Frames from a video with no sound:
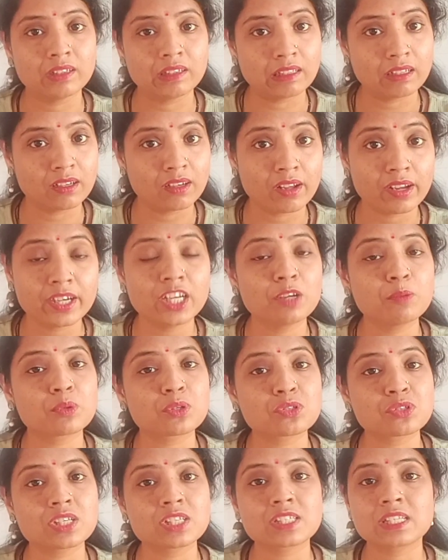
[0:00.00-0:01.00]
the learning
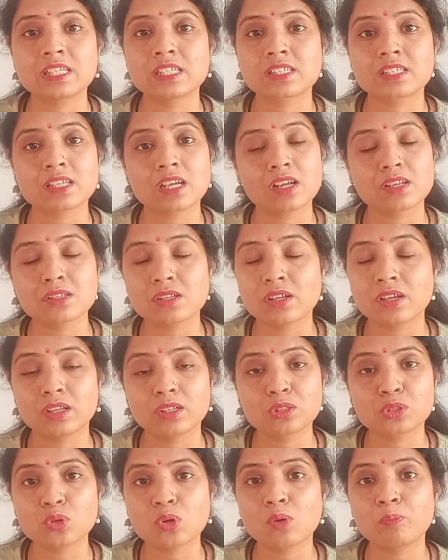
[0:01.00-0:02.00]
process is
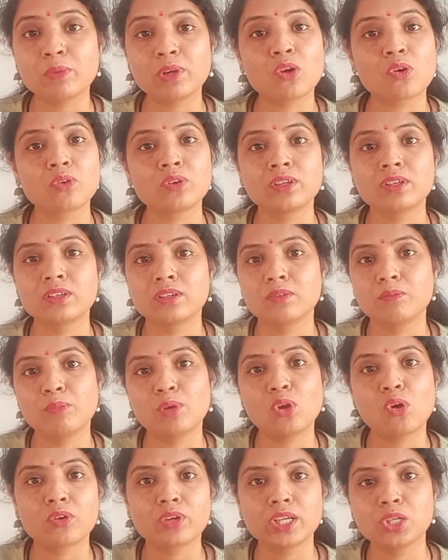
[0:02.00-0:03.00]
also
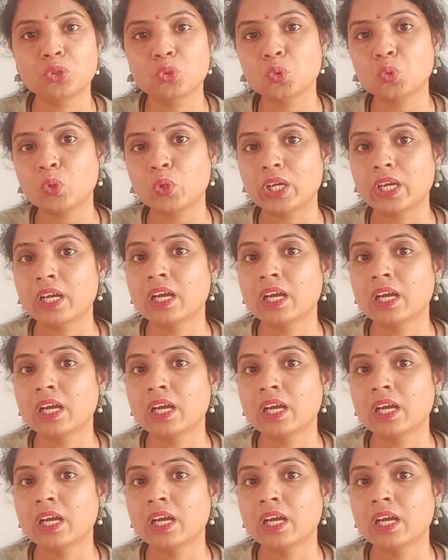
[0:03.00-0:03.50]
belonging to